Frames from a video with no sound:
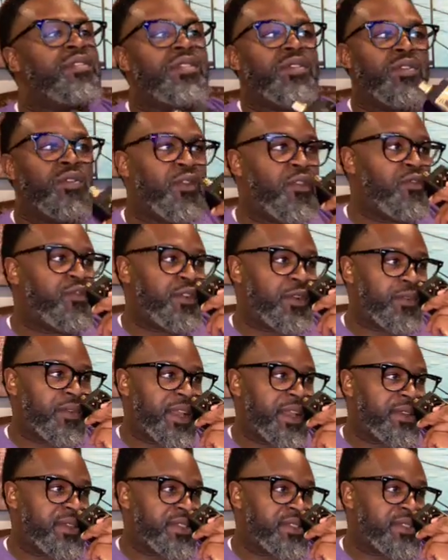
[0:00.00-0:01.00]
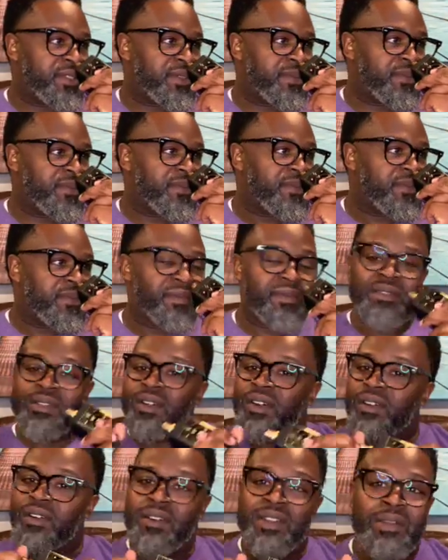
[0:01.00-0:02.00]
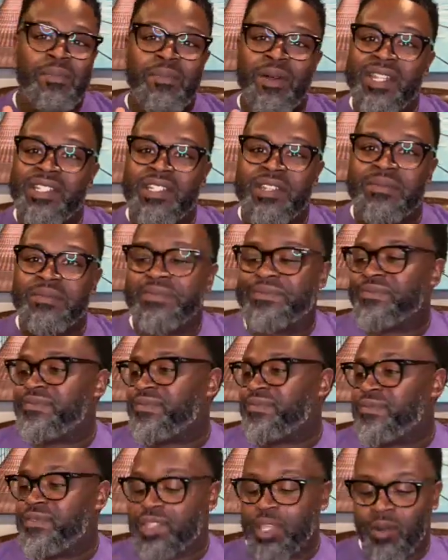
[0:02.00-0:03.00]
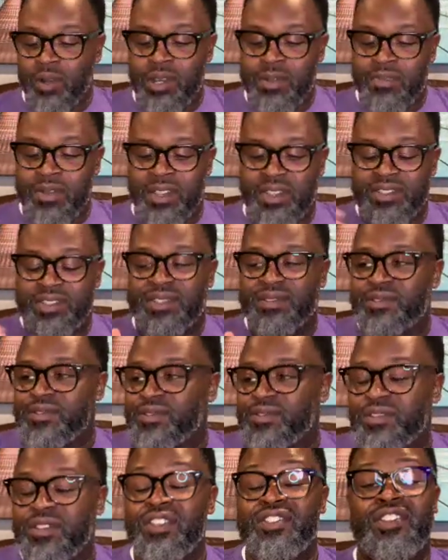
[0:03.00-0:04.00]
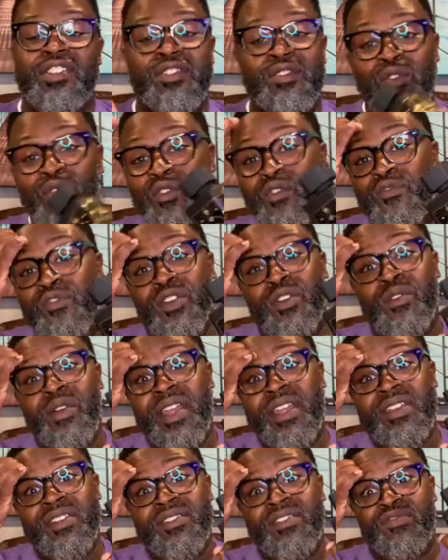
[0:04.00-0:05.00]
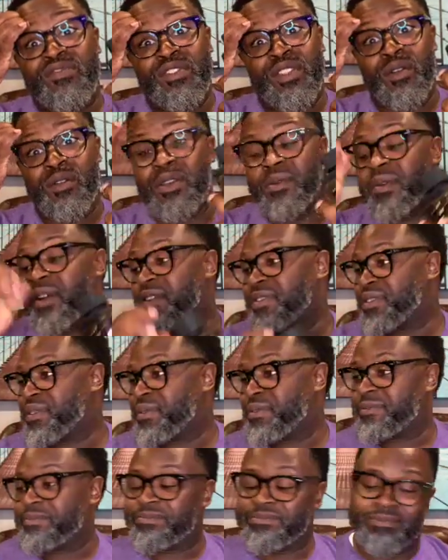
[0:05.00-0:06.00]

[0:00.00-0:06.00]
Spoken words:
Oud for Greatness on a budget, $30. This is Oud for Greatness for $30.